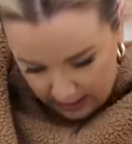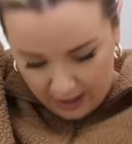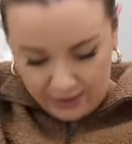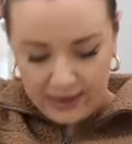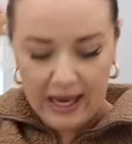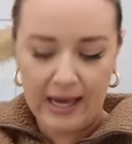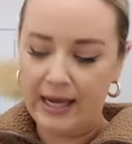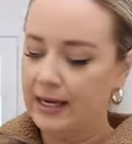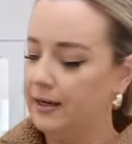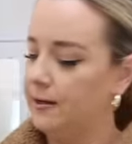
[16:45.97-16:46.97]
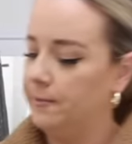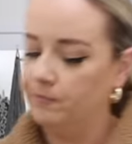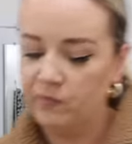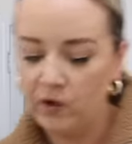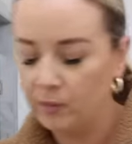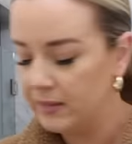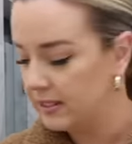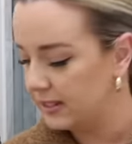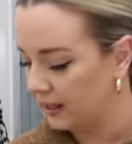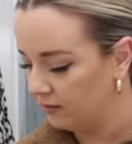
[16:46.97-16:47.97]
and then film the
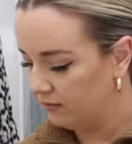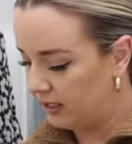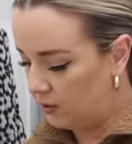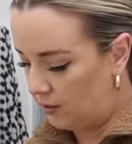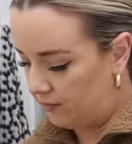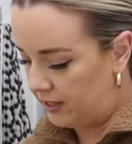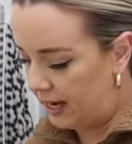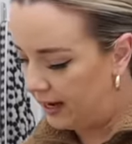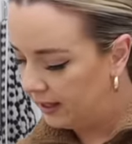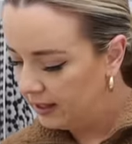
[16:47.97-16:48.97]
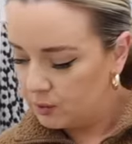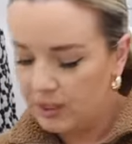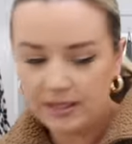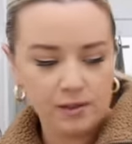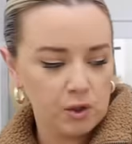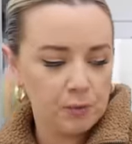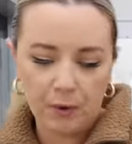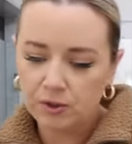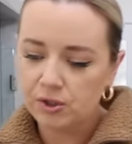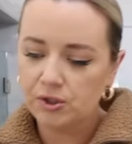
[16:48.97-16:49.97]
second video of the day. This one has a
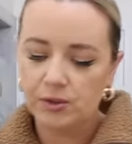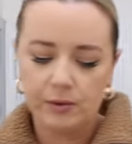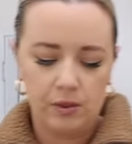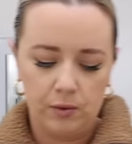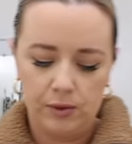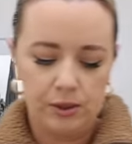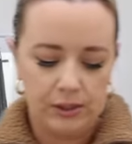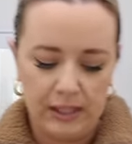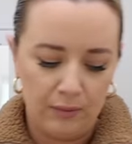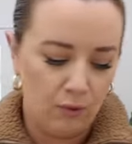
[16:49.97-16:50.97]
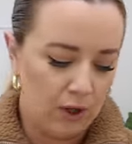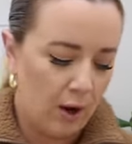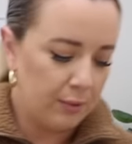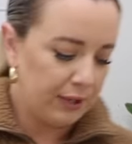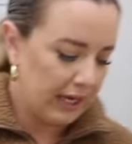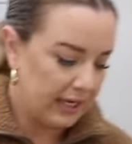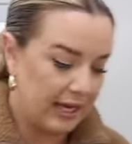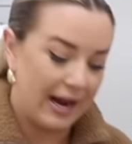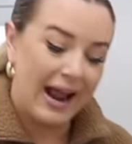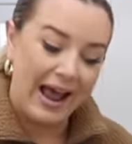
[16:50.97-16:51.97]
sponsor, so it's always just like more complicated. And I